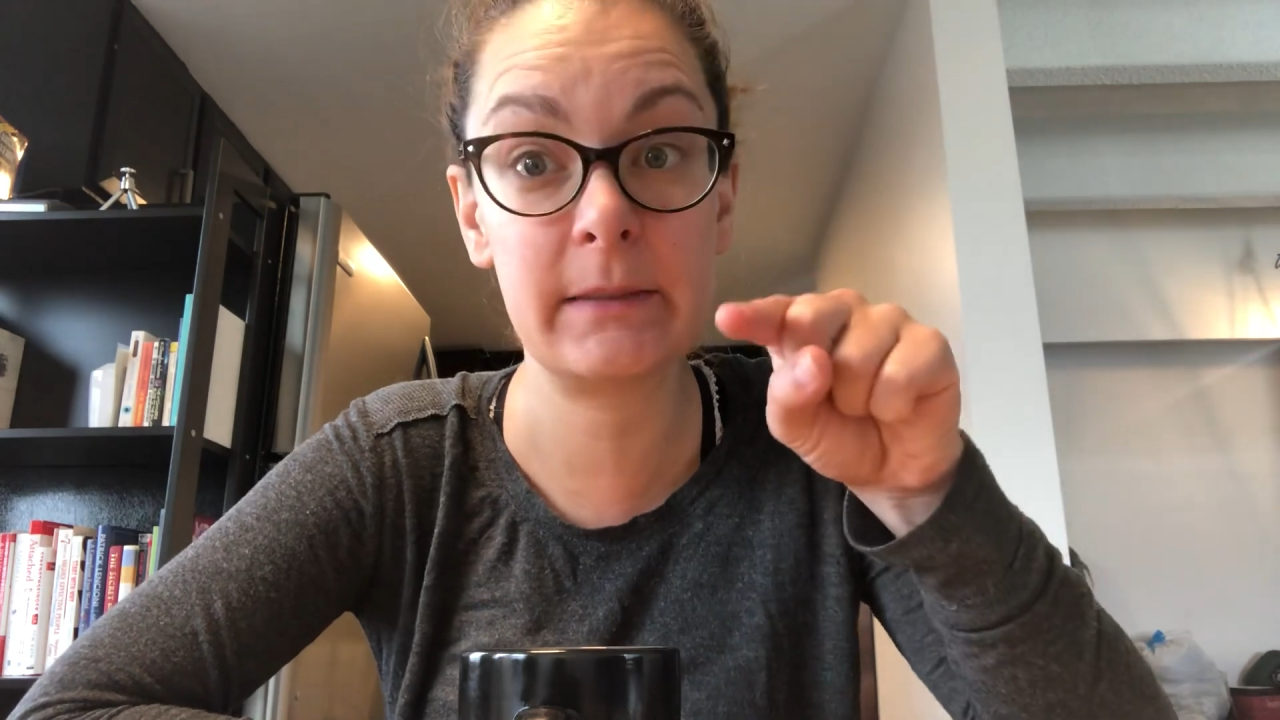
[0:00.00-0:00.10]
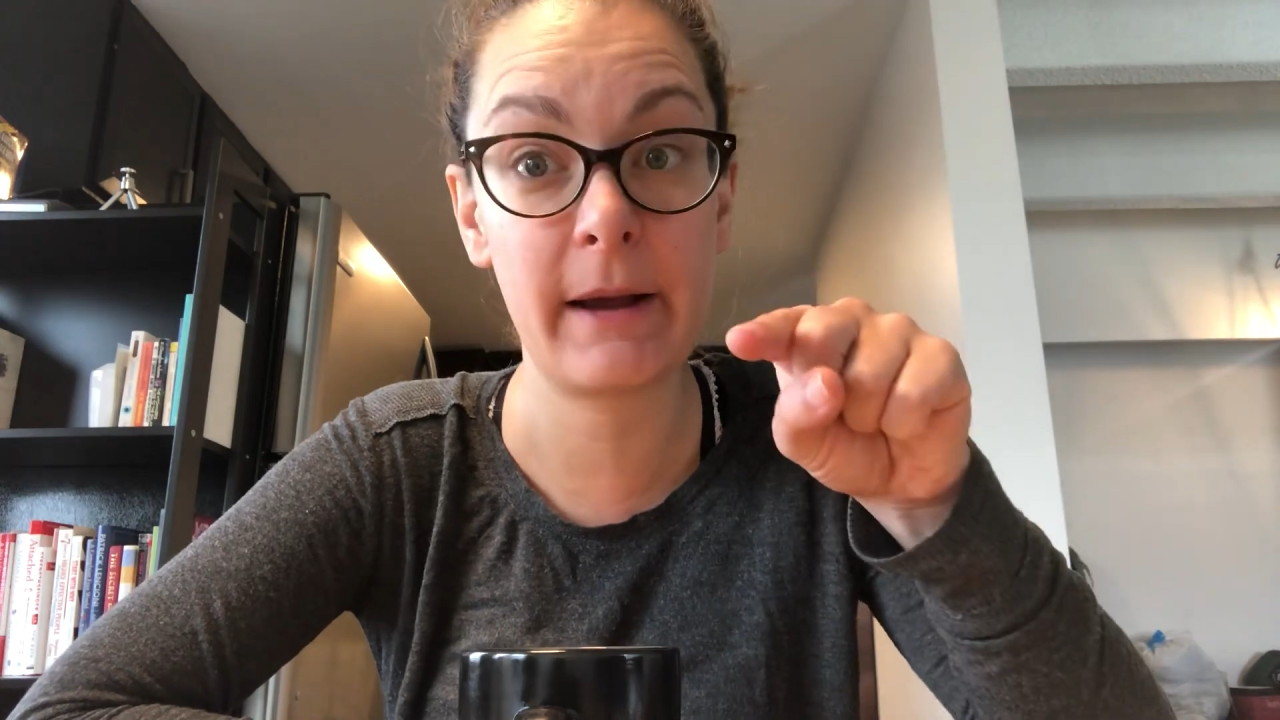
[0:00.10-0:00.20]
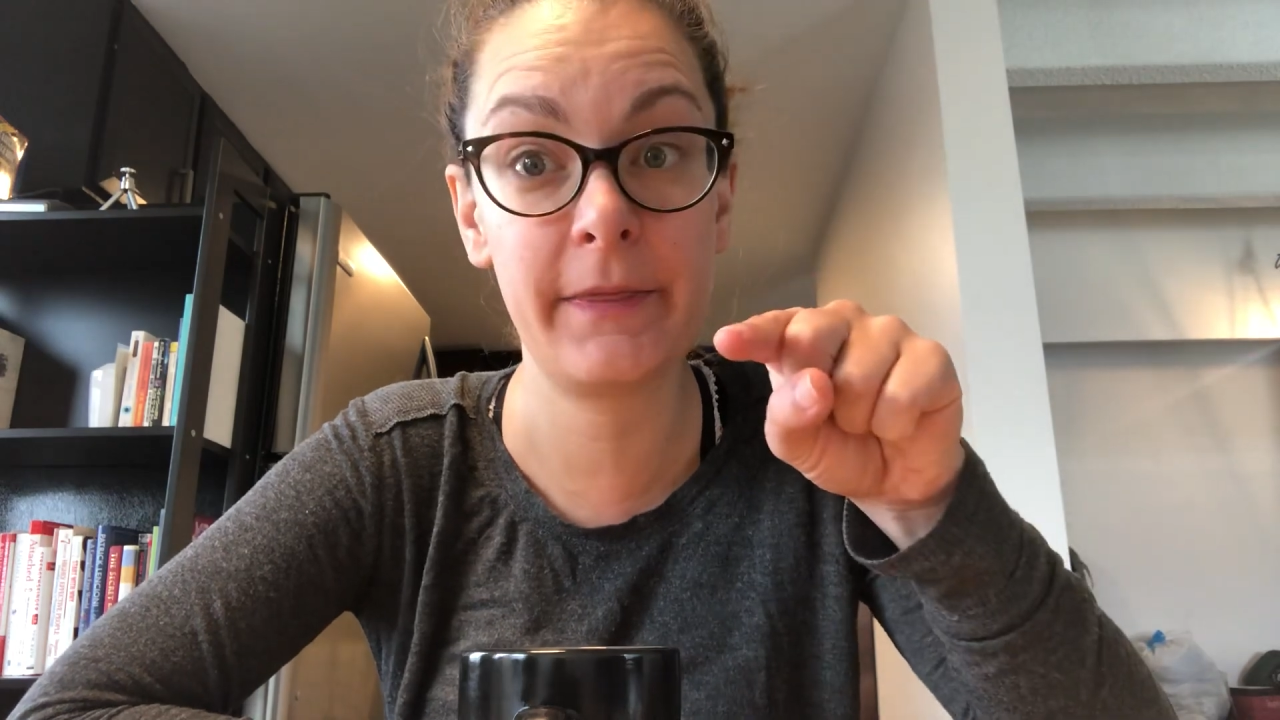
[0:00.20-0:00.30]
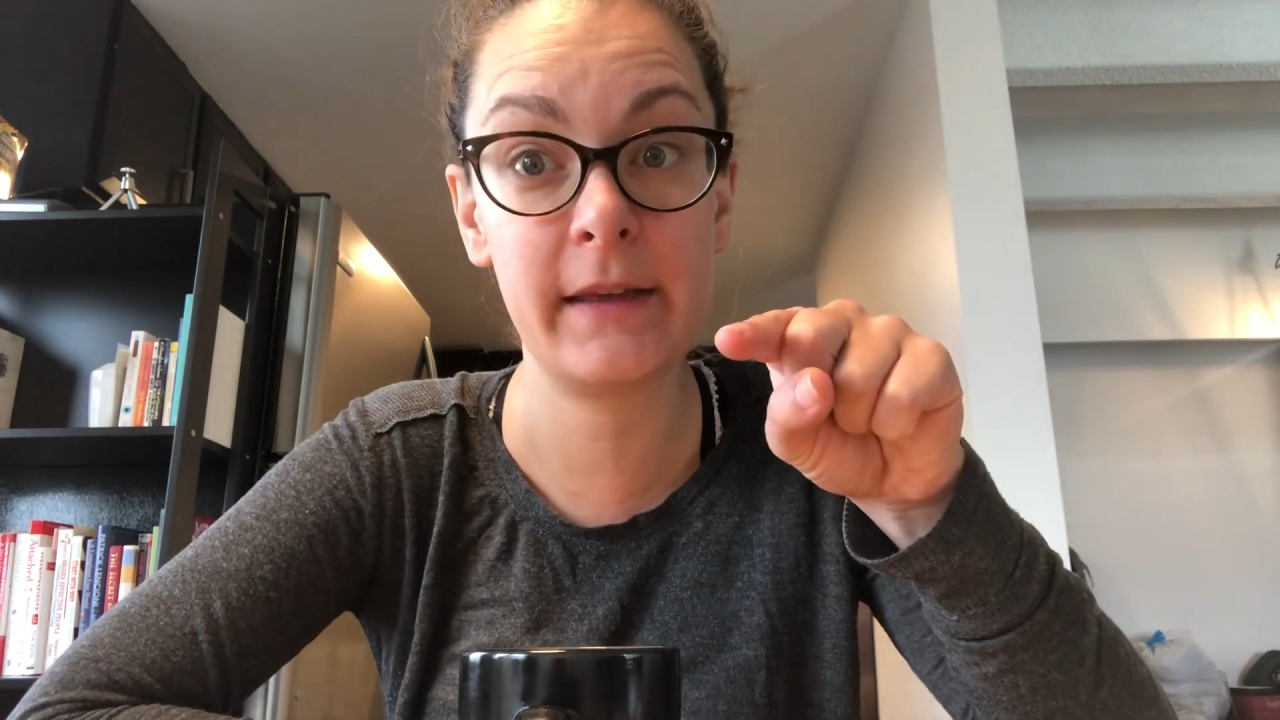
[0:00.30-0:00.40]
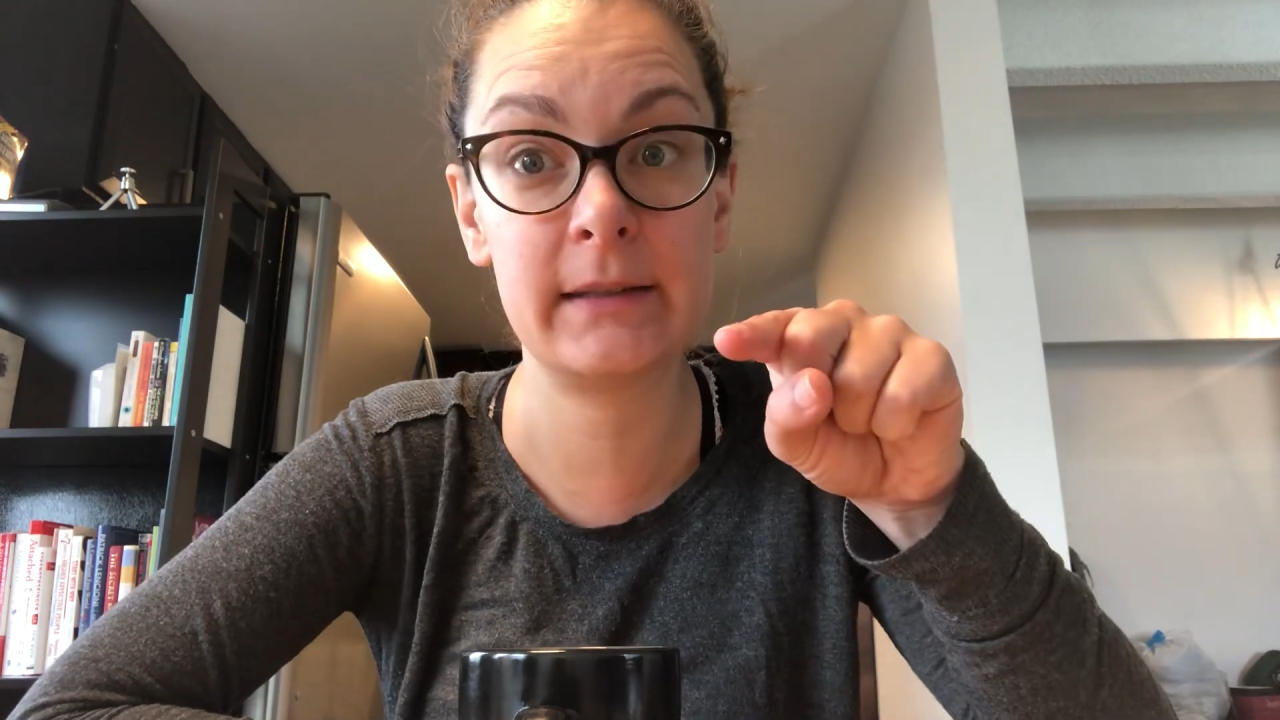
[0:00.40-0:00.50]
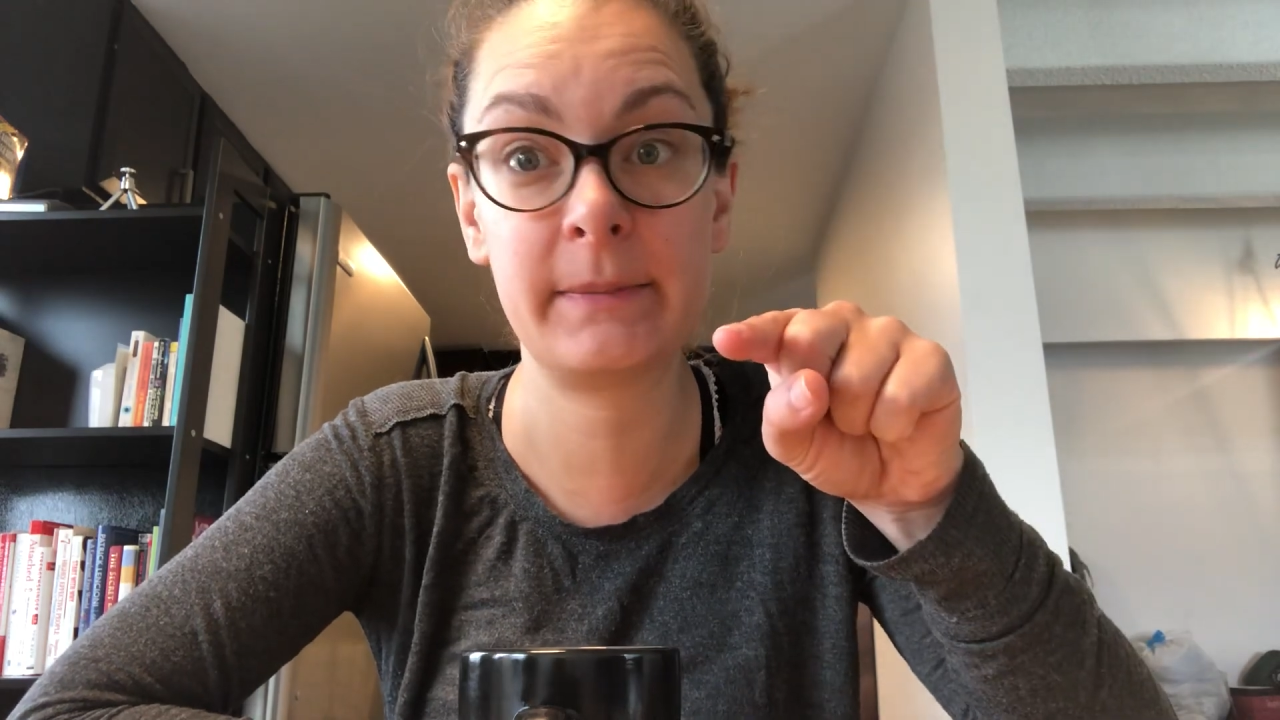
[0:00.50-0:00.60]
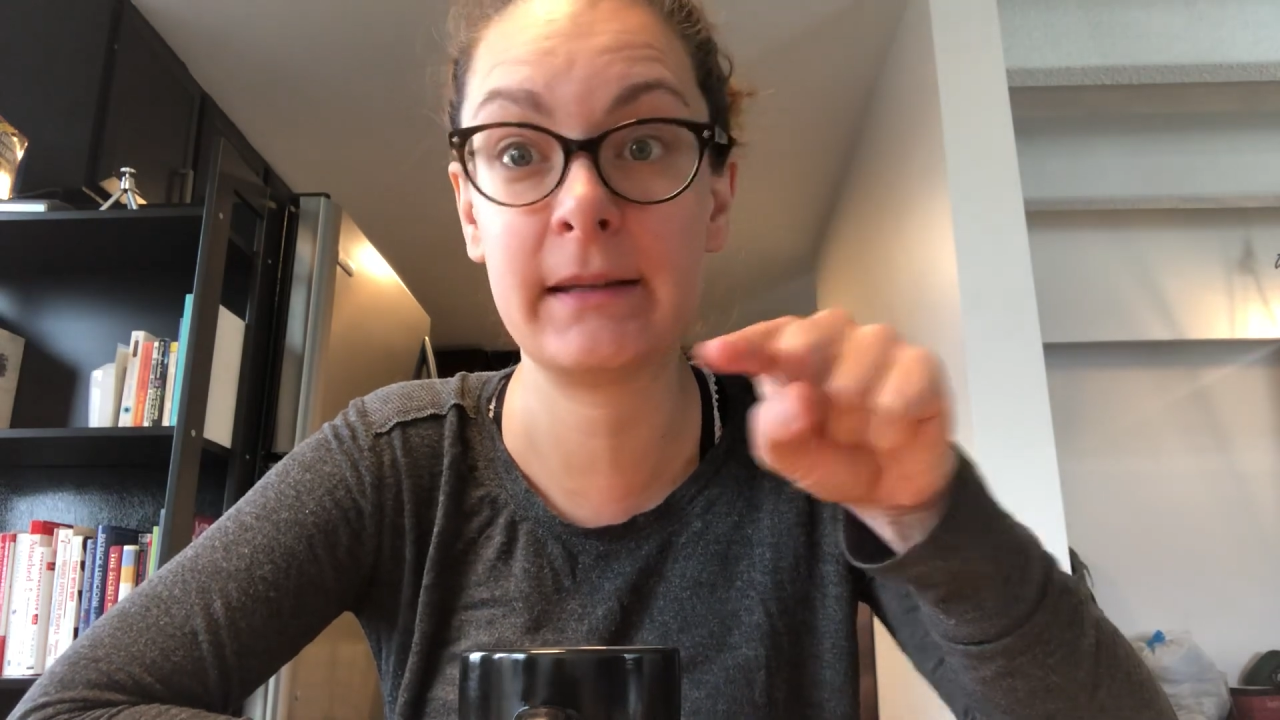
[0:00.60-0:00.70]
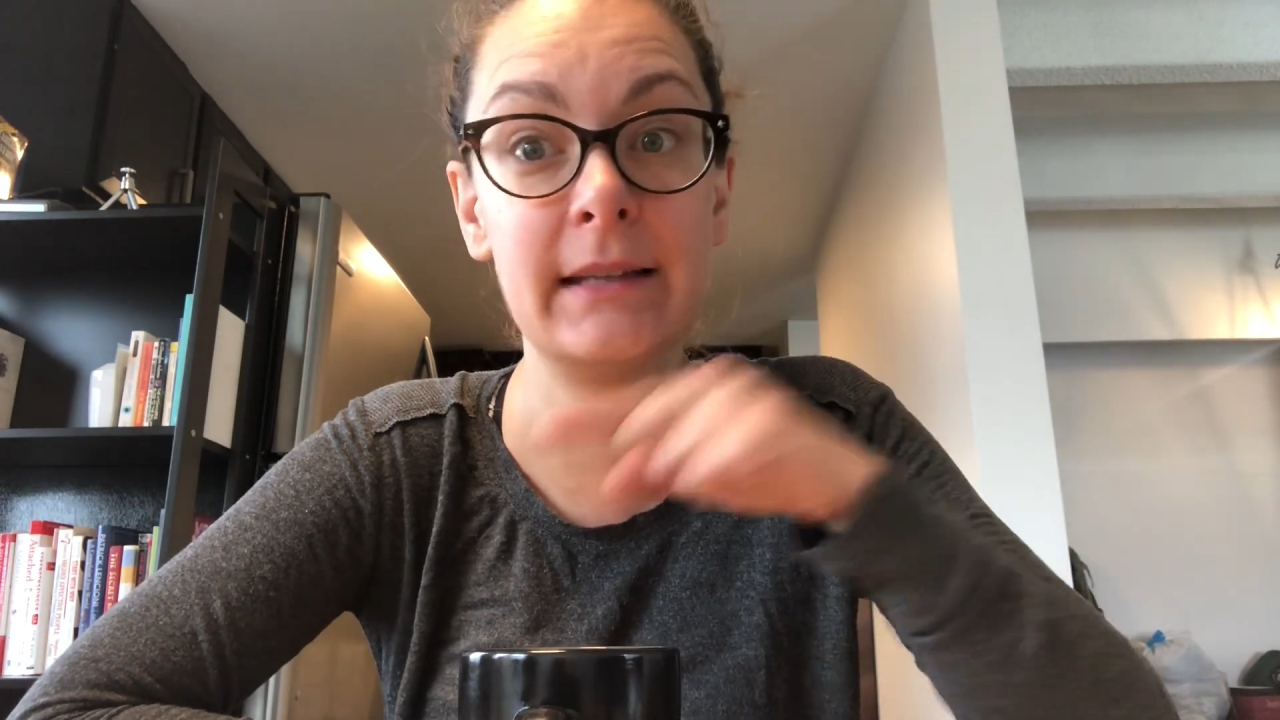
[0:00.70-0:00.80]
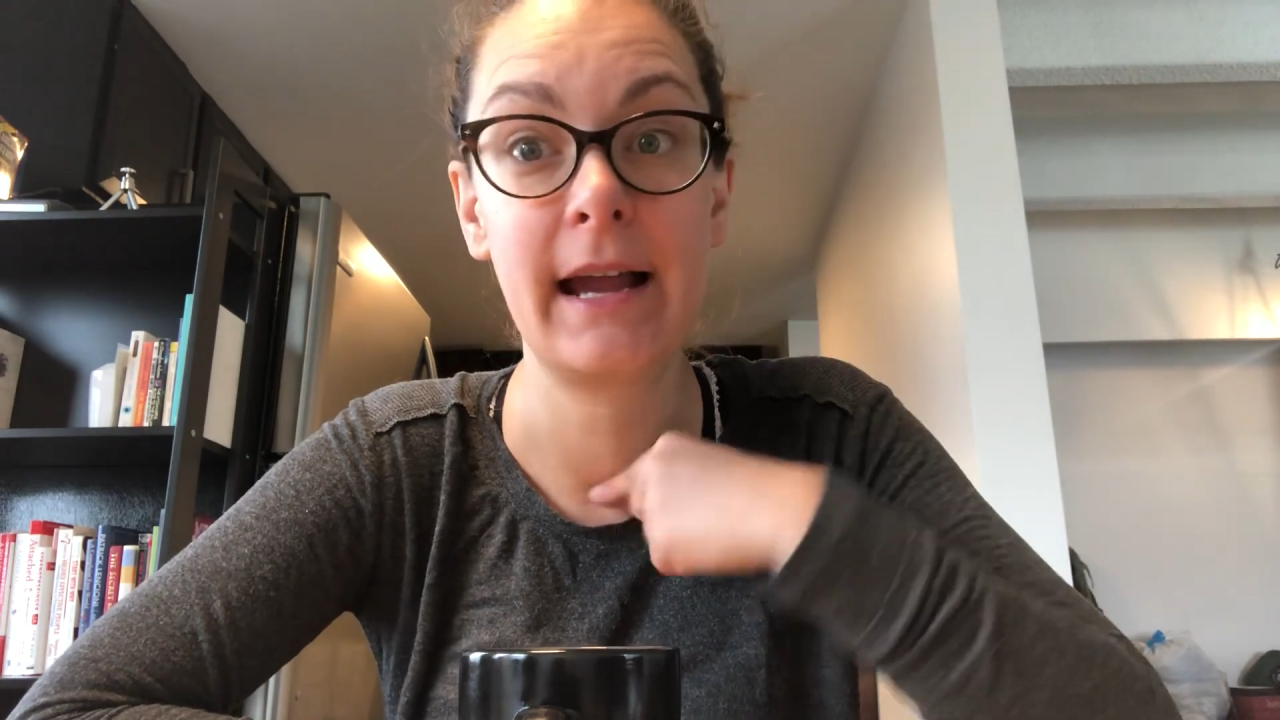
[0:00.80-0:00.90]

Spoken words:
about this because